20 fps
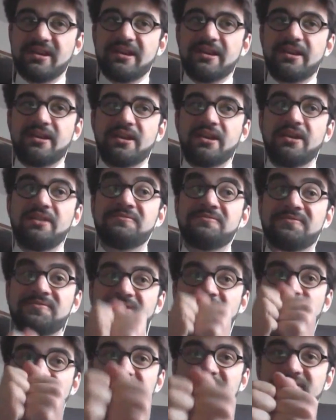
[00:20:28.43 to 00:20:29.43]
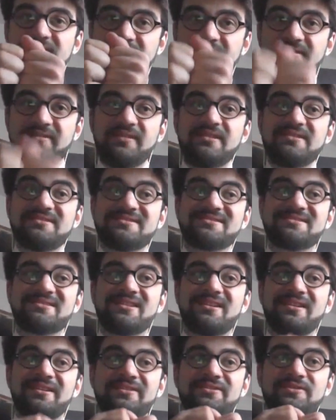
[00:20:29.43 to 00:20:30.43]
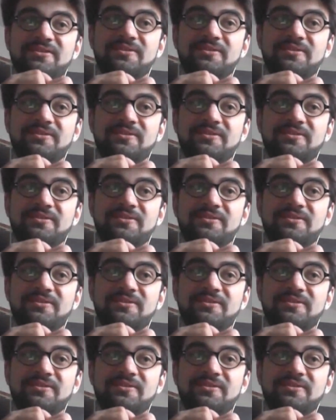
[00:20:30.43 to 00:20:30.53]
And in fact, these kind